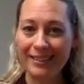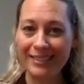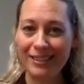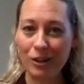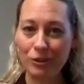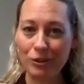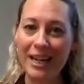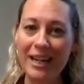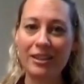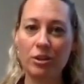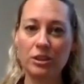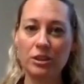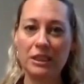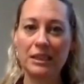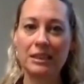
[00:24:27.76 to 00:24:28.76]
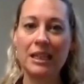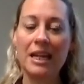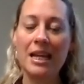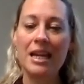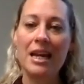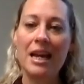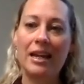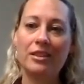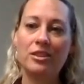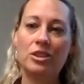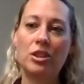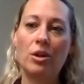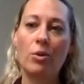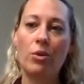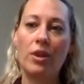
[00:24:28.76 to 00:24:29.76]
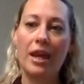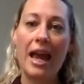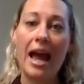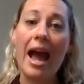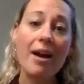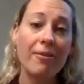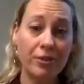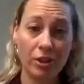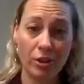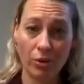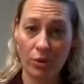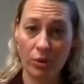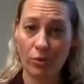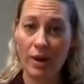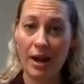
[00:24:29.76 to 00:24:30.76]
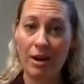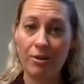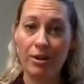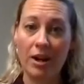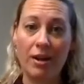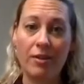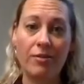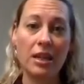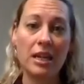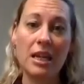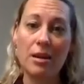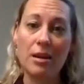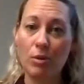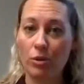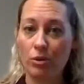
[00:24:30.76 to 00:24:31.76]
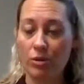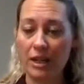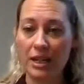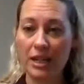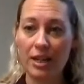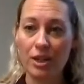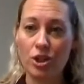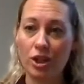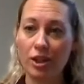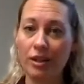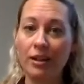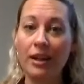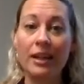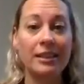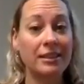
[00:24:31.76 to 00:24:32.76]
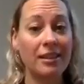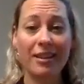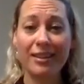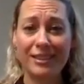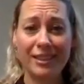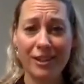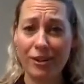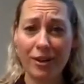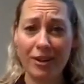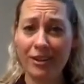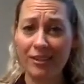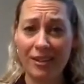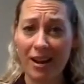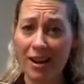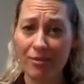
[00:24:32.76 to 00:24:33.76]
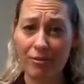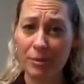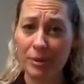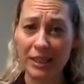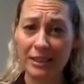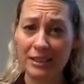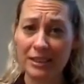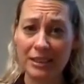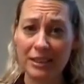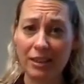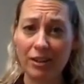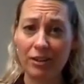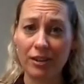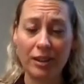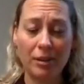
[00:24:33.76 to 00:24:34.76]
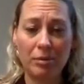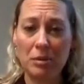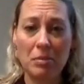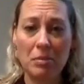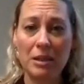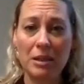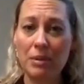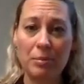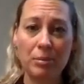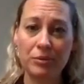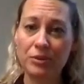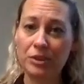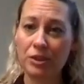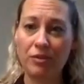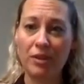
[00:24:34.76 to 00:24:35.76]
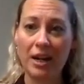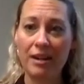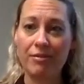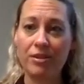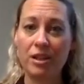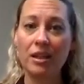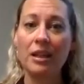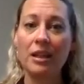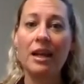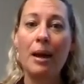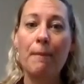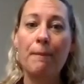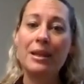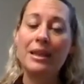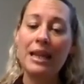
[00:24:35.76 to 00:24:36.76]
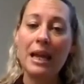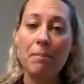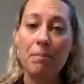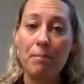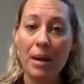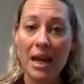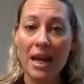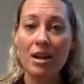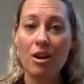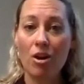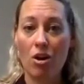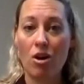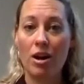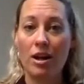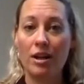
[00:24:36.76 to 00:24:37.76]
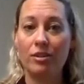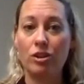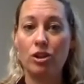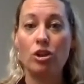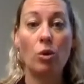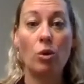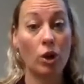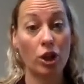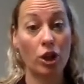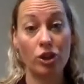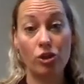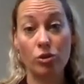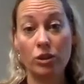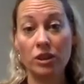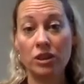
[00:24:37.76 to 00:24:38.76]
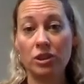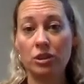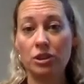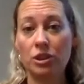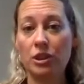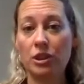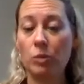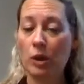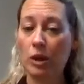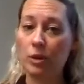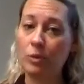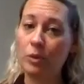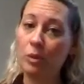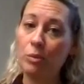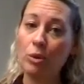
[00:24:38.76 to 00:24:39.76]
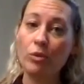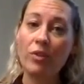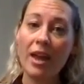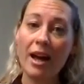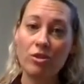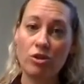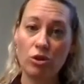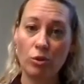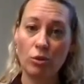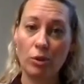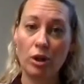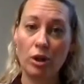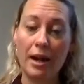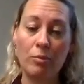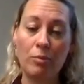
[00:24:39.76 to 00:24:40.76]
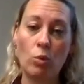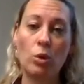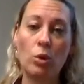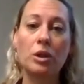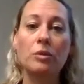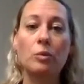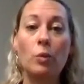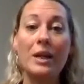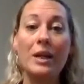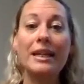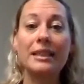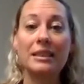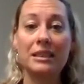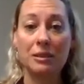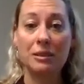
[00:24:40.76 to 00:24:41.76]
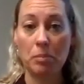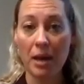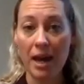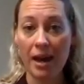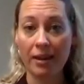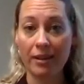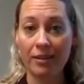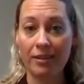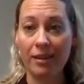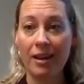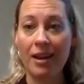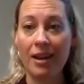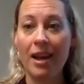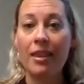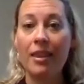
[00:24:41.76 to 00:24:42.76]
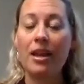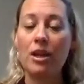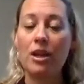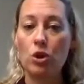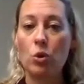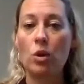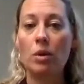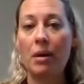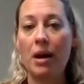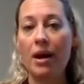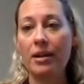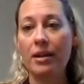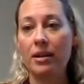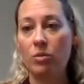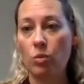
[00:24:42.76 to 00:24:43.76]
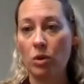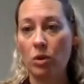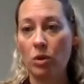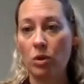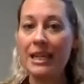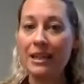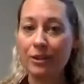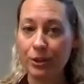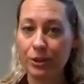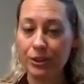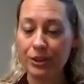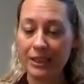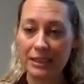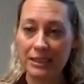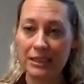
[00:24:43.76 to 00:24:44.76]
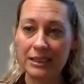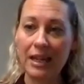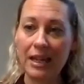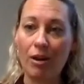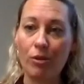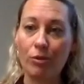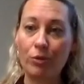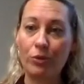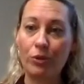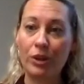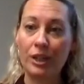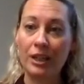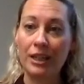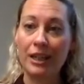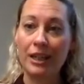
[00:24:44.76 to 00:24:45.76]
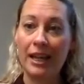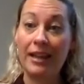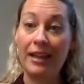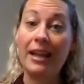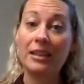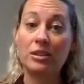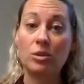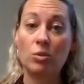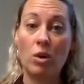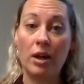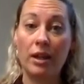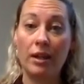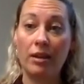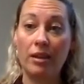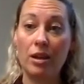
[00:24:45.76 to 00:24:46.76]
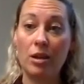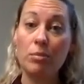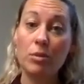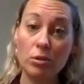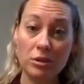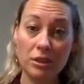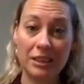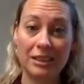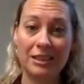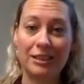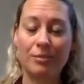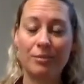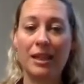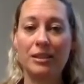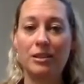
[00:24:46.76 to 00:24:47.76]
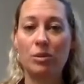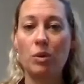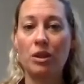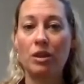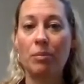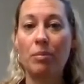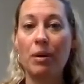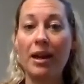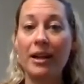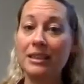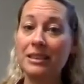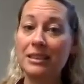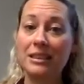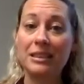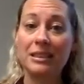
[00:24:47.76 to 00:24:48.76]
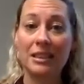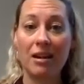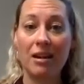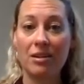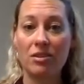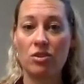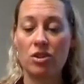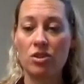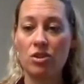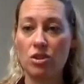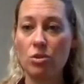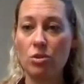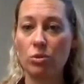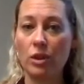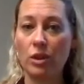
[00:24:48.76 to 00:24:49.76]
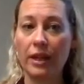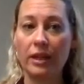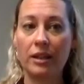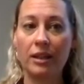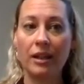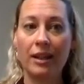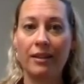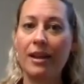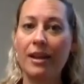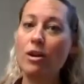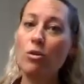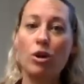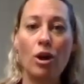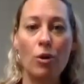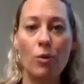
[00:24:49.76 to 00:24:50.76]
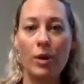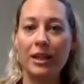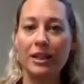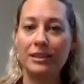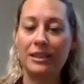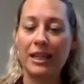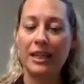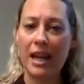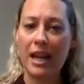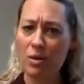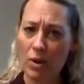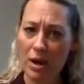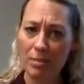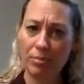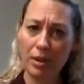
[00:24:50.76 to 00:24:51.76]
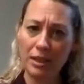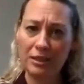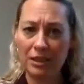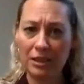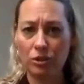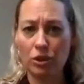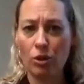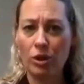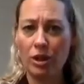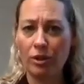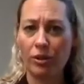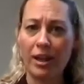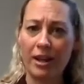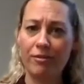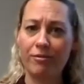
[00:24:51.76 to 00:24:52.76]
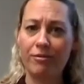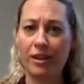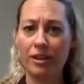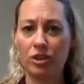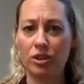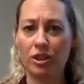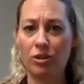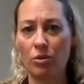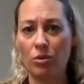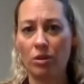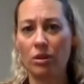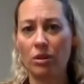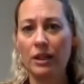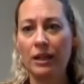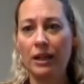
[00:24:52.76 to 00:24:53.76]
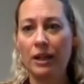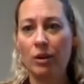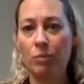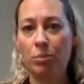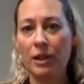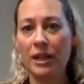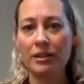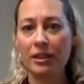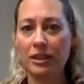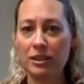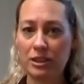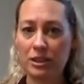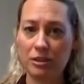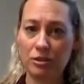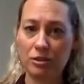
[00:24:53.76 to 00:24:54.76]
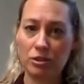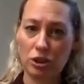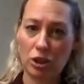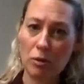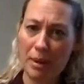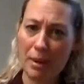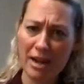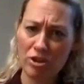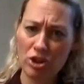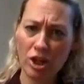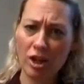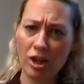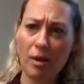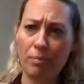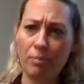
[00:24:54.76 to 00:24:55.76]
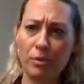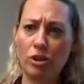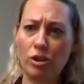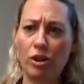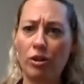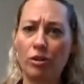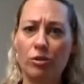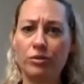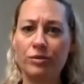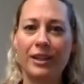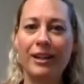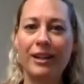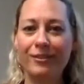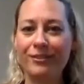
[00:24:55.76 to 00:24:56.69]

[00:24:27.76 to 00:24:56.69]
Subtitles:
diagnosis. And so they have to go the route of the chemo and radiation. It's not going to say you're going to die from it necessarily. I mean, many people survived it, but they bank on, we're going to do the surgery, we're going to remove that tumor, and we expect that your body will heal itself. And that's what the immune system, that's what the body is designed to do. Like They don't go in and say, hey, white blood cells, go kill that infection, or platelets, start patching up, you know.